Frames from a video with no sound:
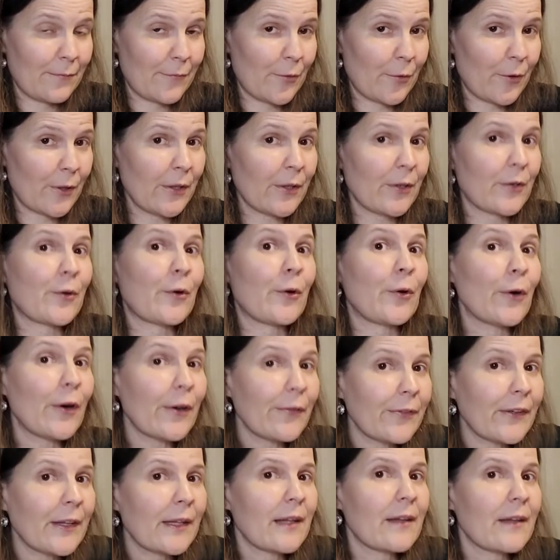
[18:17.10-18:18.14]
for your
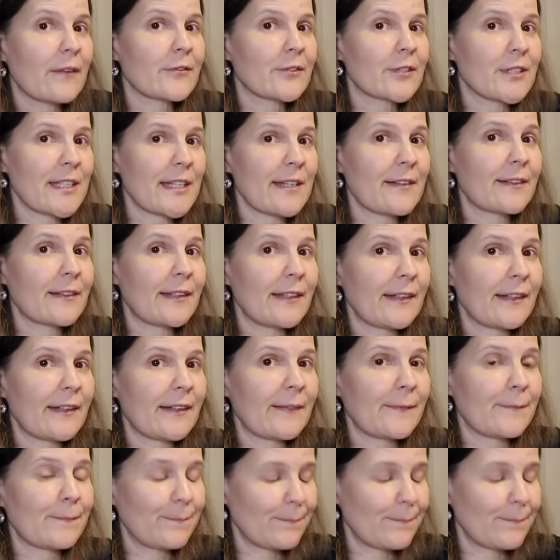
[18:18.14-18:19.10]
coffee lovers out there,